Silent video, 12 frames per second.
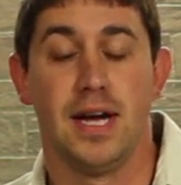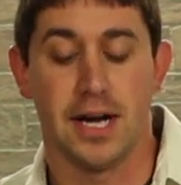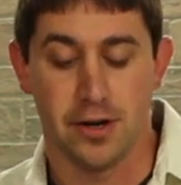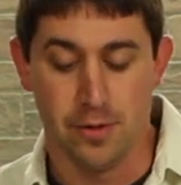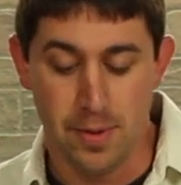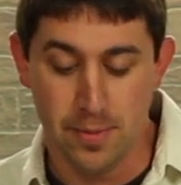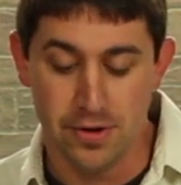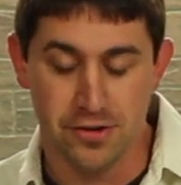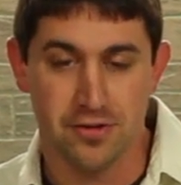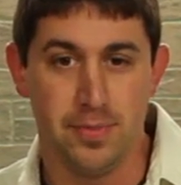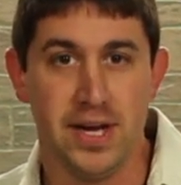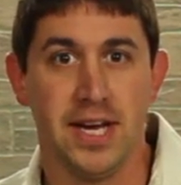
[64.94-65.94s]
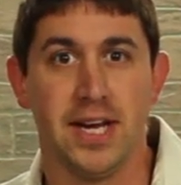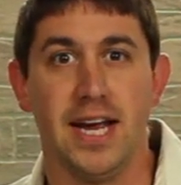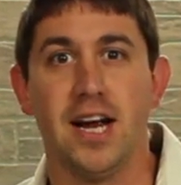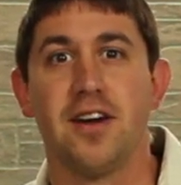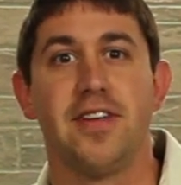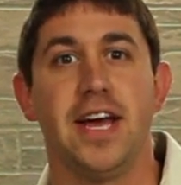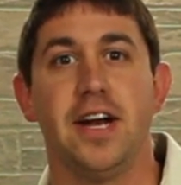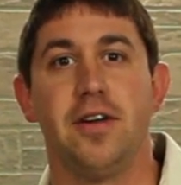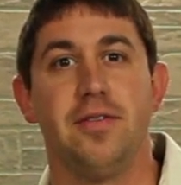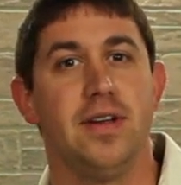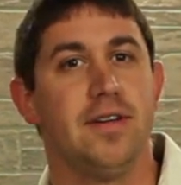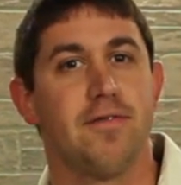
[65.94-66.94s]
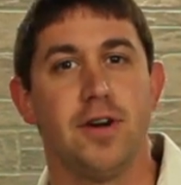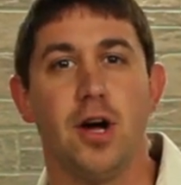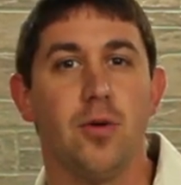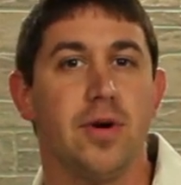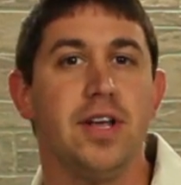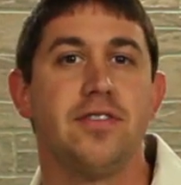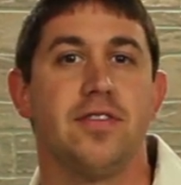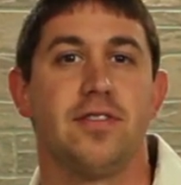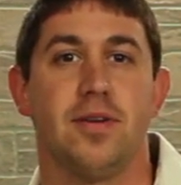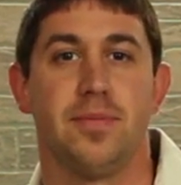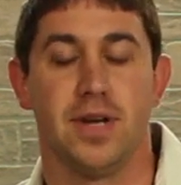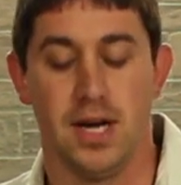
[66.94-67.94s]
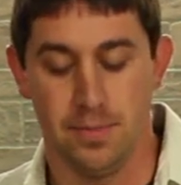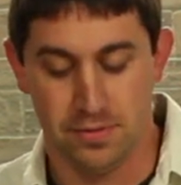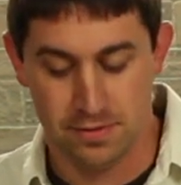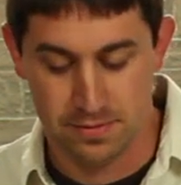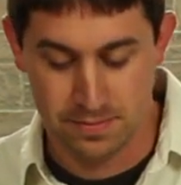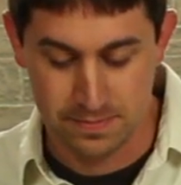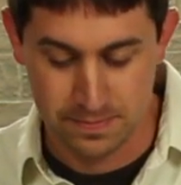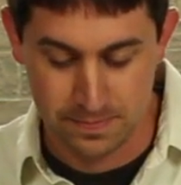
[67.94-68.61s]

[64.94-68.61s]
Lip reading: I can remember just being irritated for no reason sometimes.